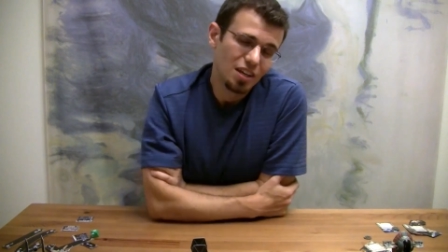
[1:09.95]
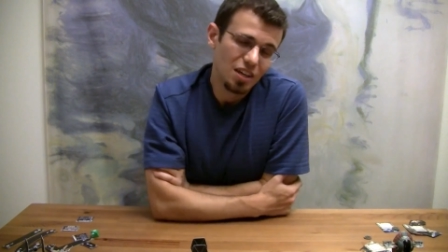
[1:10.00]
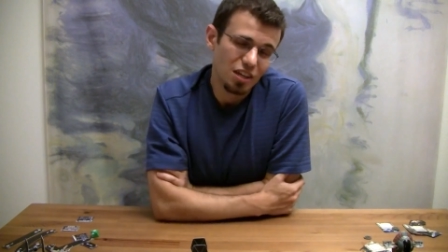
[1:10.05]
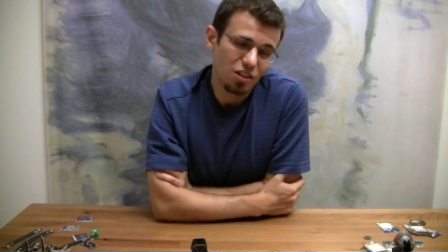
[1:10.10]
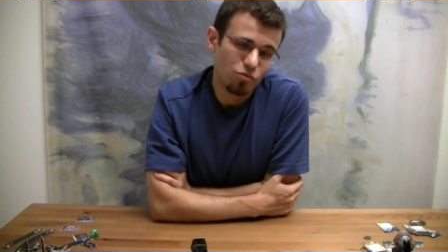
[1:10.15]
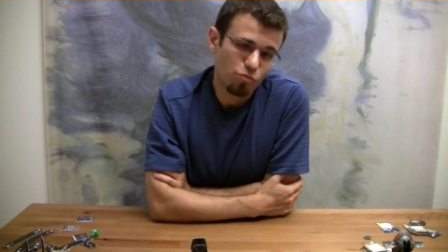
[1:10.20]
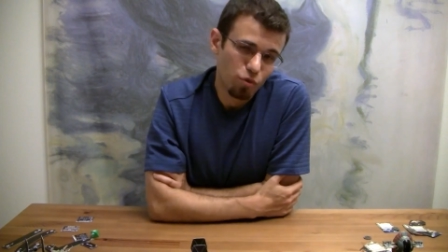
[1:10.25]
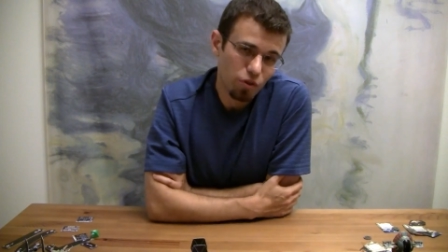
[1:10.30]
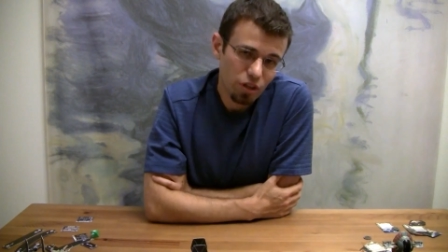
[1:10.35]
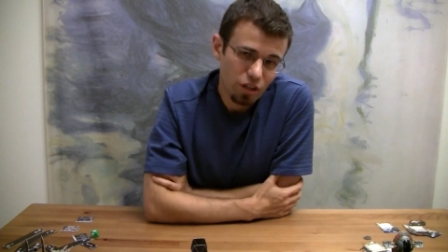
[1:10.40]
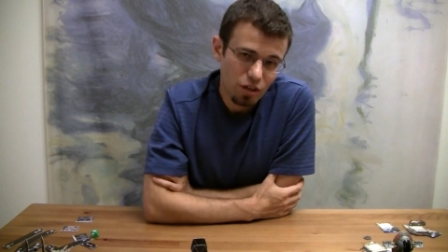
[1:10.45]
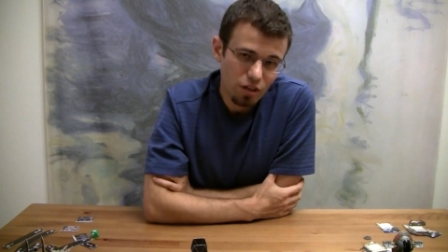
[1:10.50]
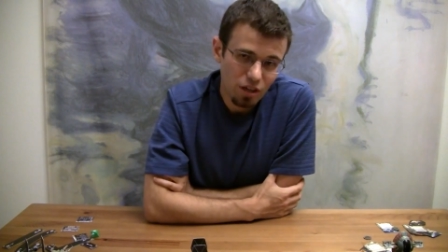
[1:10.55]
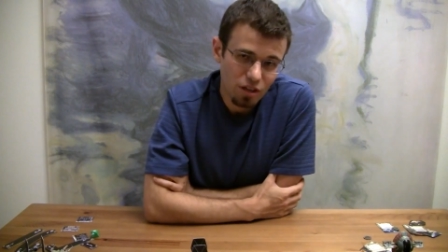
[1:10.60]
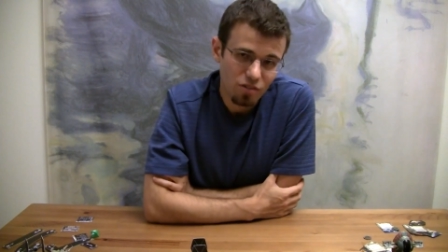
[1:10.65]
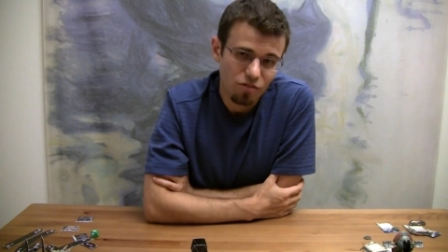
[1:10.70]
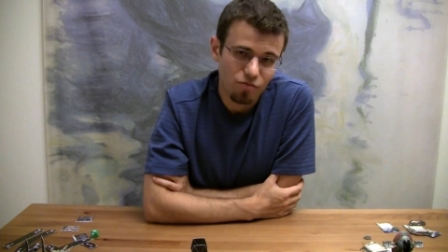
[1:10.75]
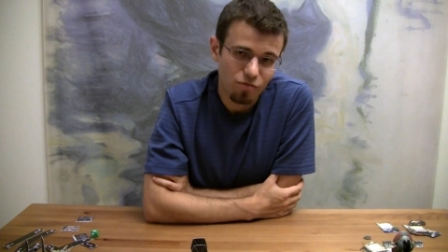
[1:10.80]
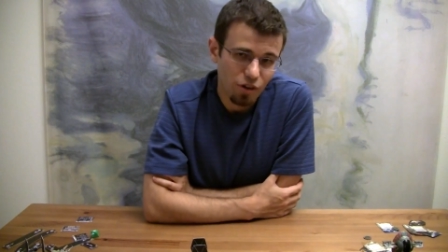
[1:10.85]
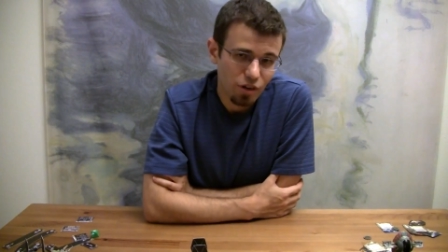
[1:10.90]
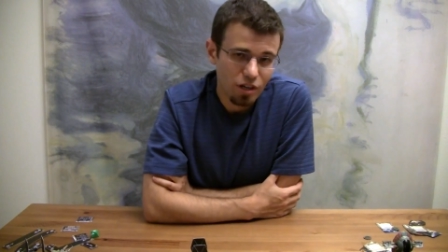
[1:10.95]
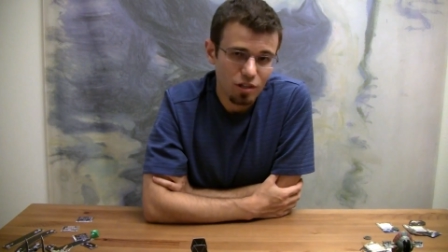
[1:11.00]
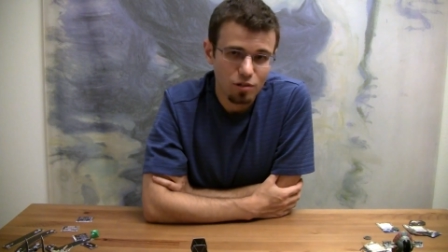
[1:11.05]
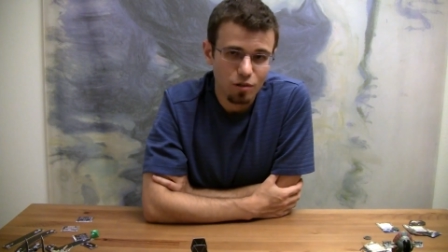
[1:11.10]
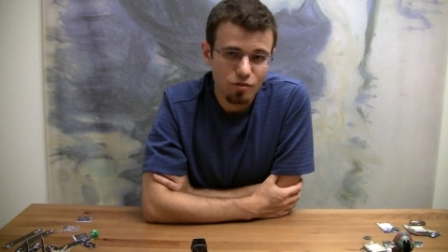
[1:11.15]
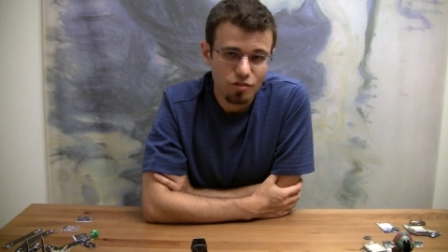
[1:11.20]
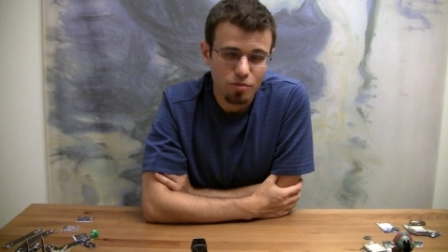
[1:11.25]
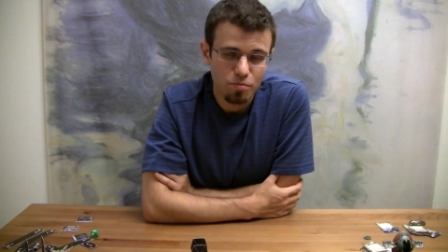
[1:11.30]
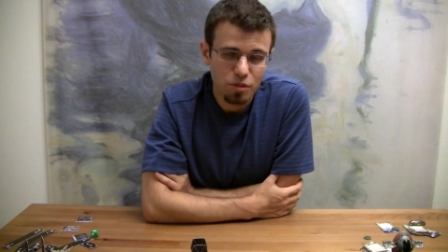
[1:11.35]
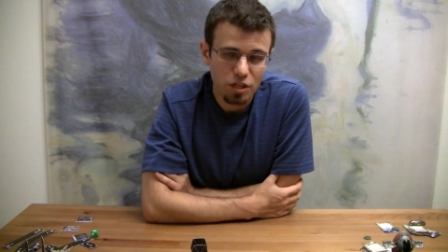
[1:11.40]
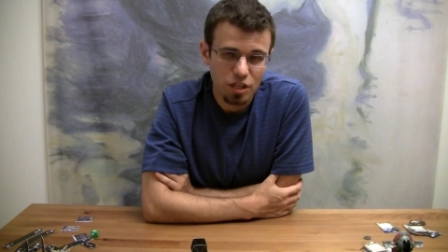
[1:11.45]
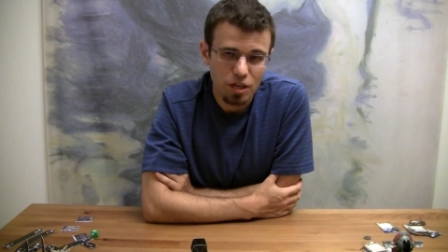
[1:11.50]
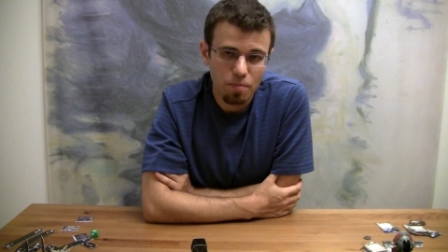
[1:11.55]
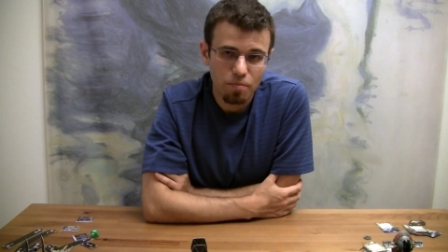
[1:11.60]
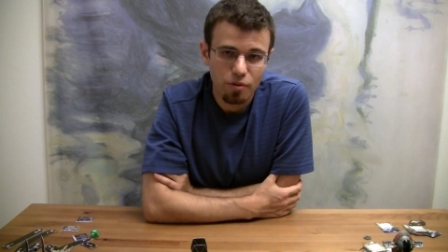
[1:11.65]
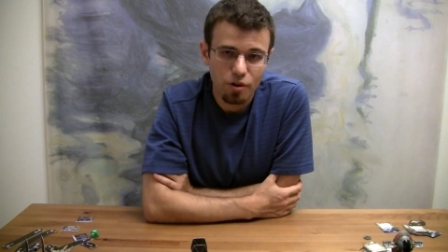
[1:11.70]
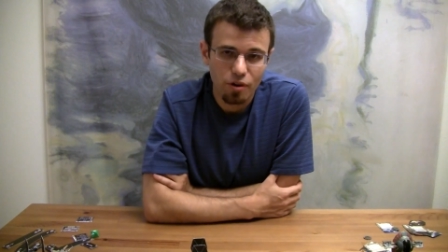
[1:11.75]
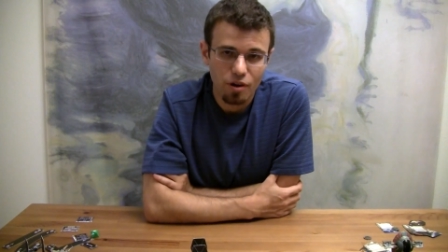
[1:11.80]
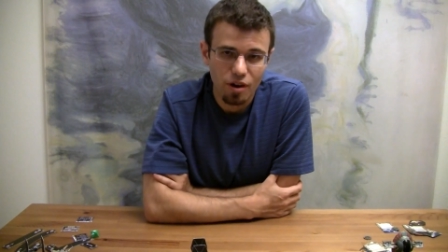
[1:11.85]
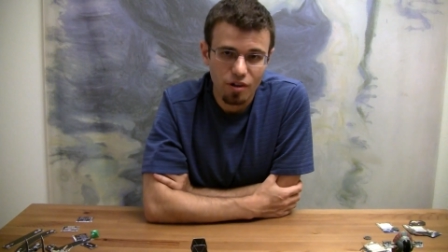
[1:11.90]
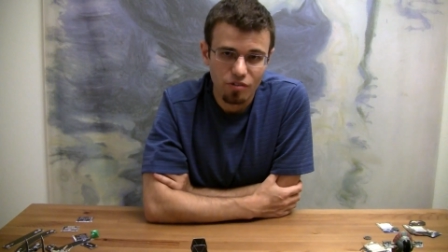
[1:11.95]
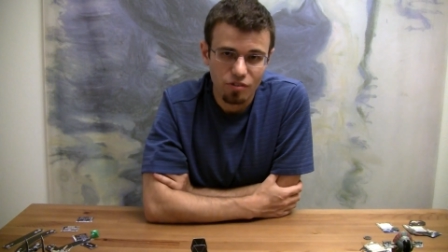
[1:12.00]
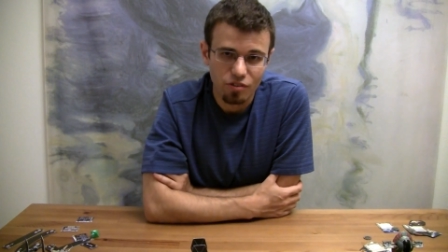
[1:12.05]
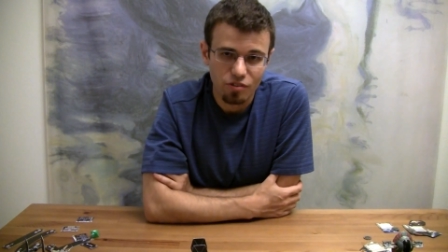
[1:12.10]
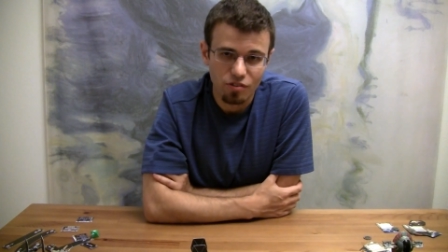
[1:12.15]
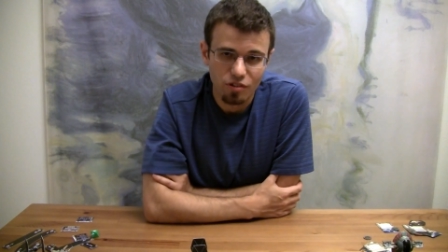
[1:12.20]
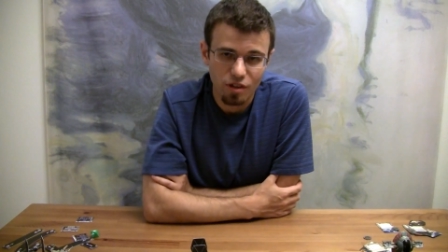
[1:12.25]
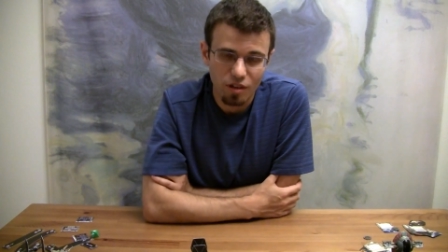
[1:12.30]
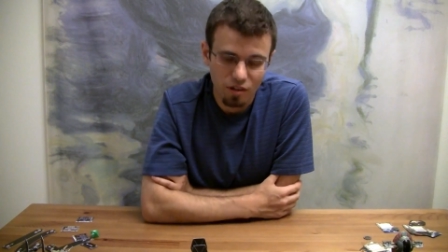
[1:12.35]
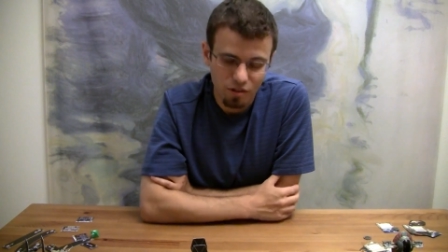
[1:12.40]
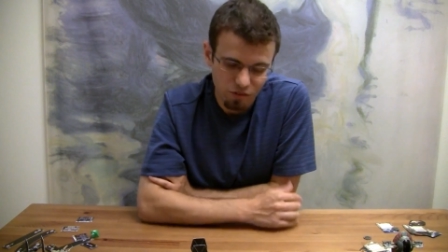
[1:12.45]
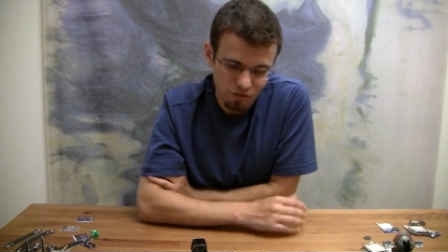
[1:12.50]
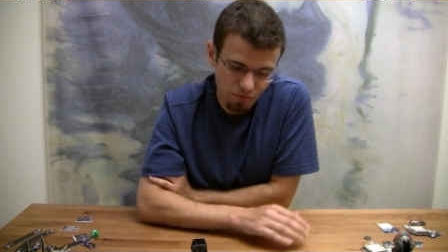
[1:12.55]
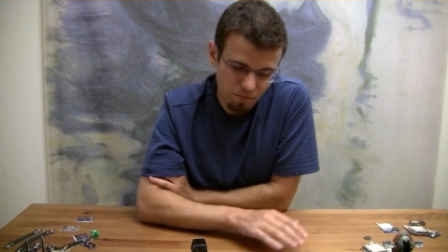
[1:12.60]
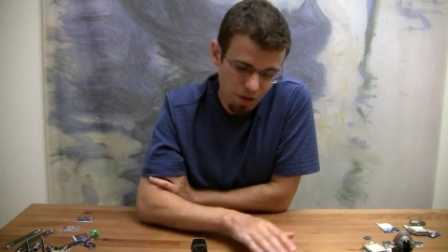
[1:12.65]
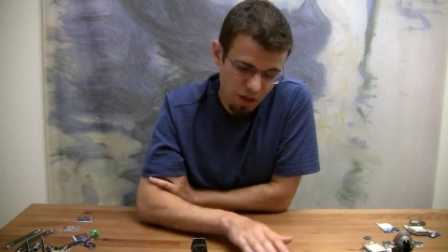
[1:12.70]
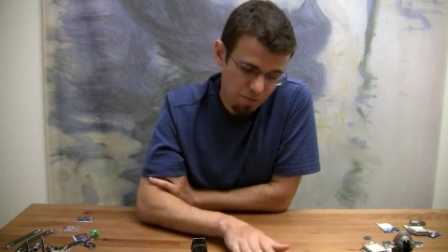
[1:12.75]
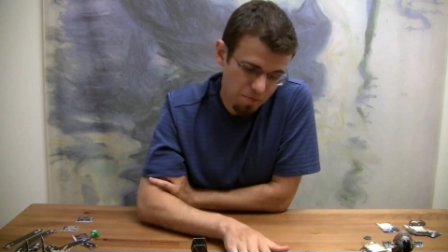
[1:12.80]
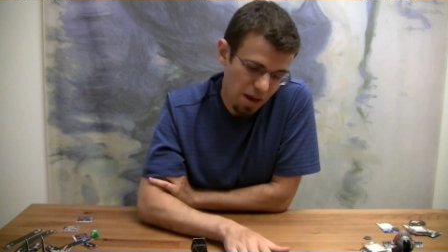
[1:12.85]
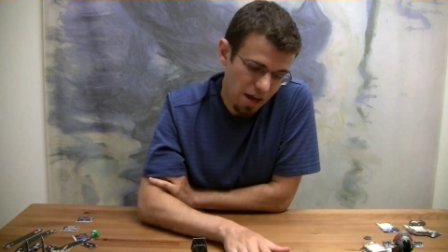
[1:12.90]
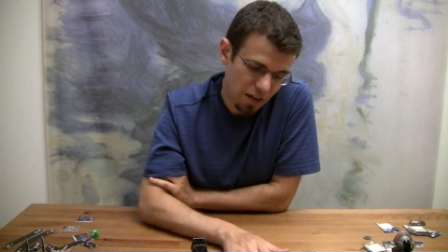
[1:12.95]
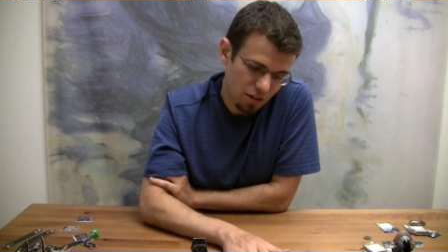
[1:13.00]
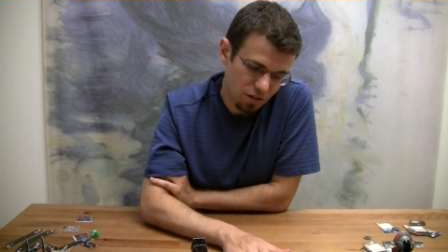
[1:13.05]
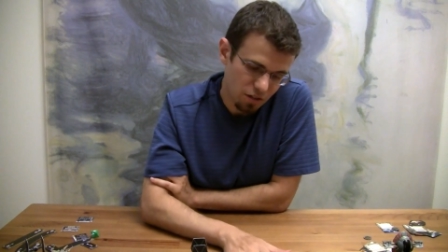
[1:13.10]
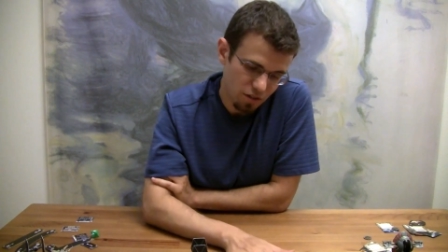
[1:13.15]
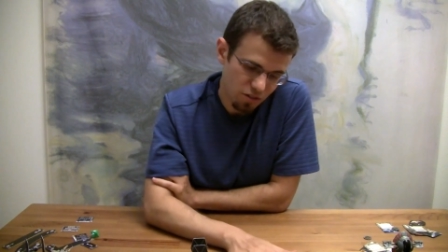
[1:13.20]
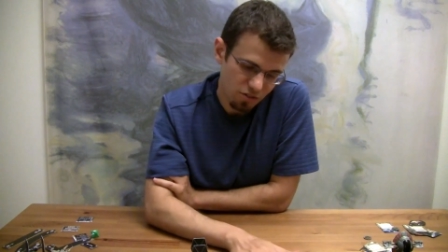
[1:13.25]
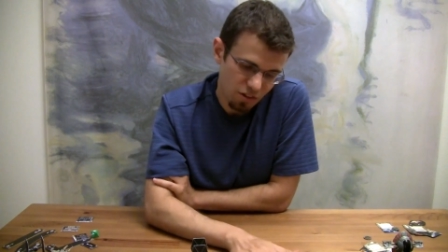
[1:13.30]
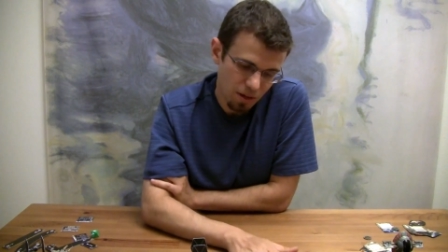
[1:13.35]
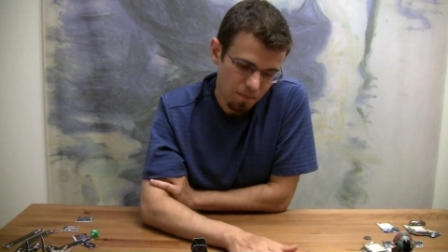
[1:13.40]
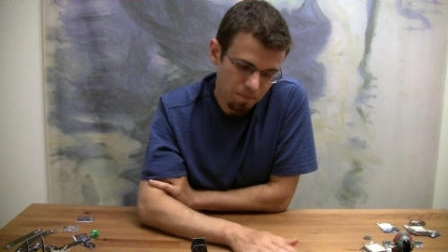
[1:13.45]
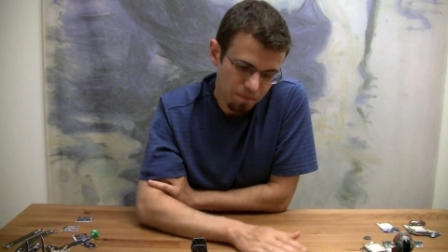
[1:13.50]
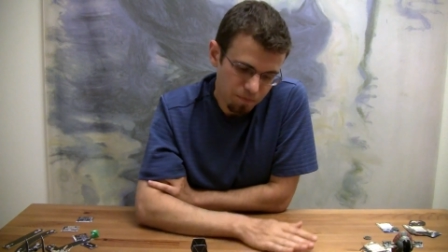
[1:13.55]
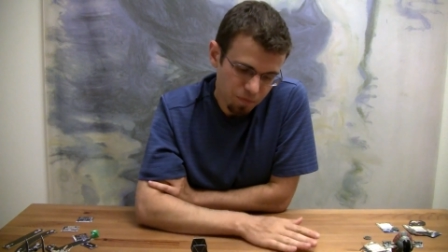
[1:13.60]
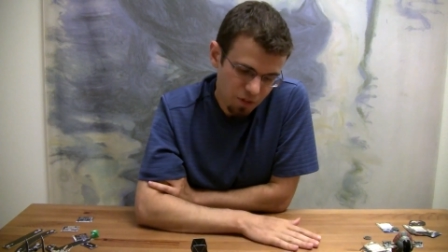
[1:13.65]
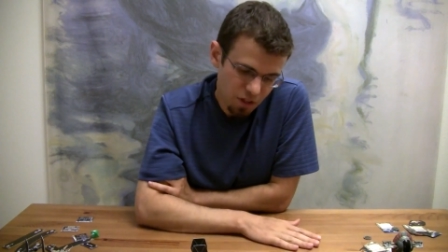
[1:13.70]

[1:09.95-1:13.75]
it's very close to being up there as mathematically the same,